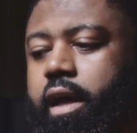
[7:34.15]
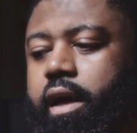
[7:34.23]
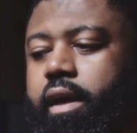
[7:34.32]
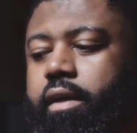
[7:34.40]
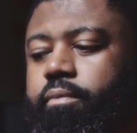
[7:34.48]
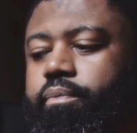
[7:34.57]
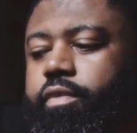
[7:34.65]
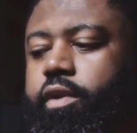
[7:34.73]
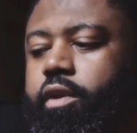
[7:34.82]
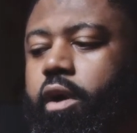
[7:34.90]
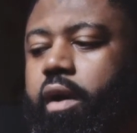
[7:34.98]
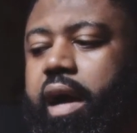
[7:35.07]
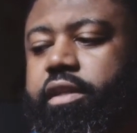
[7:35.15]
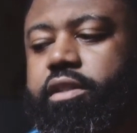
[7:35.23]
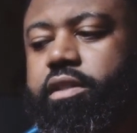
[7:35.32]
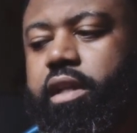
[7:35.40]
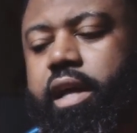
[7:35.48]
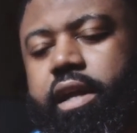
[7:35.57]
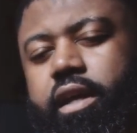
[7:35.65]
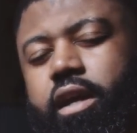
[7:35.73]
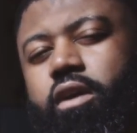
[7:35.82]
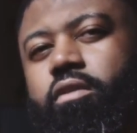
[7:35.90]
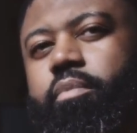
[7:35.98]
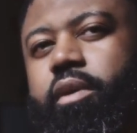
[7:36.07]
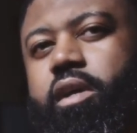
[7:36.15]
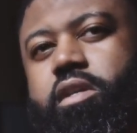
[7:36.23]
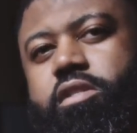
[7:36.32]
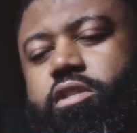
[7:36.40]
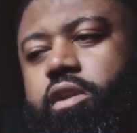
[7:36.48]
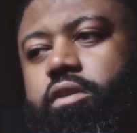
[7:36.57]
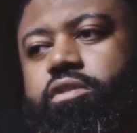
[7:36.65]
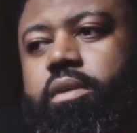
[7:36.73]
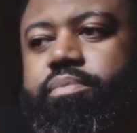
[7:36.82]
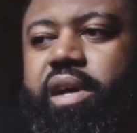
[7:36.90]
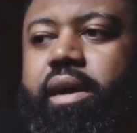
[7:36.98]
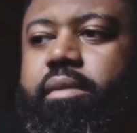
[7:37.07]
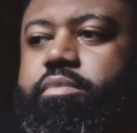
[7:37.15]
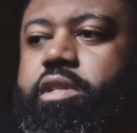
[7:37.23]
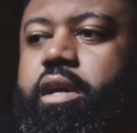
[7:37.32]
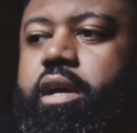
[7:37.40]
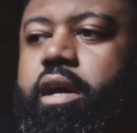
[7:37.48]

and I just let it go because sometimes